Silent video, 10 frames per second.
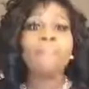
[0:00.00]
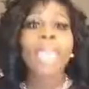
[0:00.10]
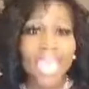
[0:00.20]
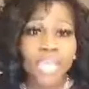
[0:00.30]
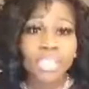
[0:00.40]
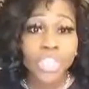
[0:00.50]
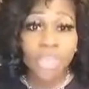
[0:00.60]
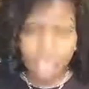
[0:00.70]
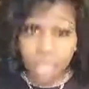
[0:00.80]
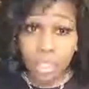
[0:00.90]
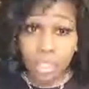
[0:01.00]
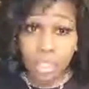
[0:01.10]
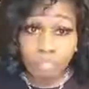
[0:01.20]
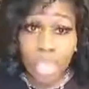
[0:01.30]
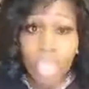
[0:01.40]
magic,
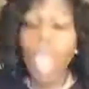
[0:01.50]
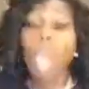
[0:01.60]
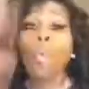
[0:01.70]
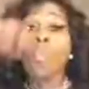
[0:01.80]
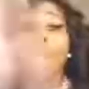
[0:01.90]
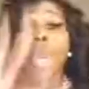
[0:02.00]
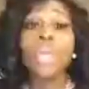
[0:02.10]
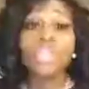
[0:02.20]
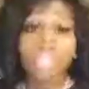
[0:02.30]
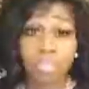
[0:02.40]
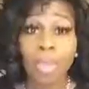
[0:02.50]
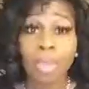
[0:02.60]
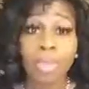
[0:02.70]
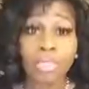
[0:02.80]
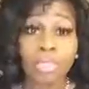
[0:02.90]
right? Word
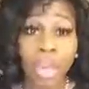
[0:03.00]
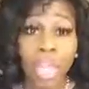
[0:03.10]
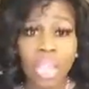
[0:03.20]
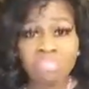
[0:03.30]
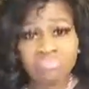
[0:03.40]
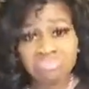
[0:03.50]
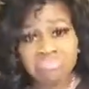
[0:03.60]
spells, right?